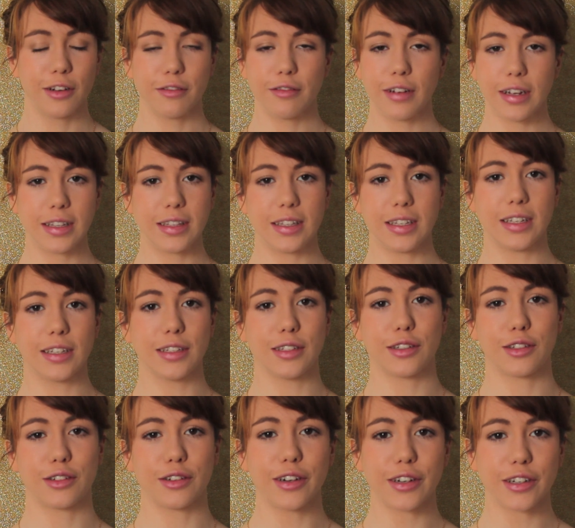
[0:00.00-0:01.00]
Read the
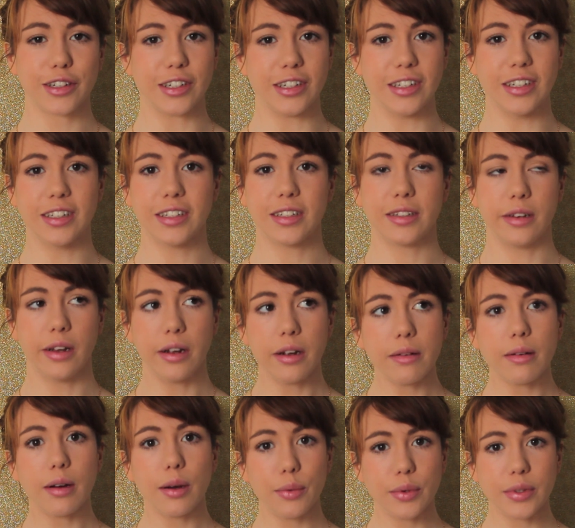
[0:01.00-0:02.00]
instructions,
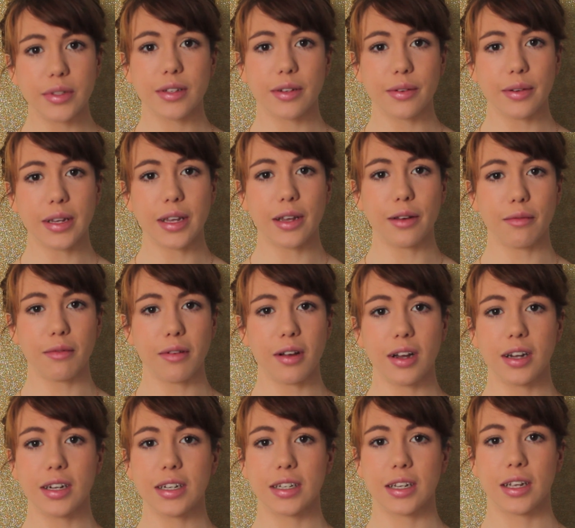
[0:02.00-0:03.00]
no, I was doing it
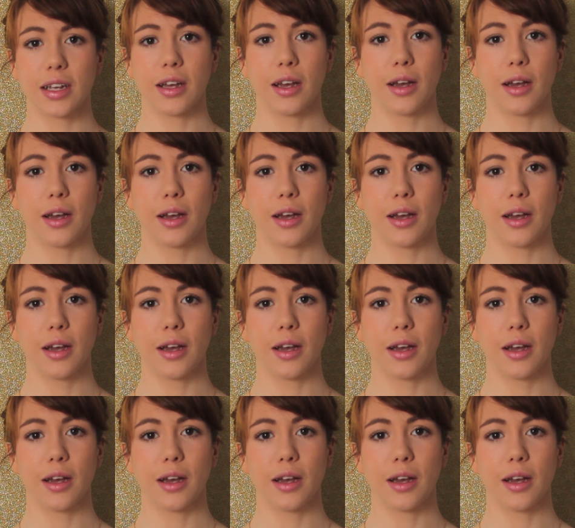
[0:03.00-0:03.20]
right,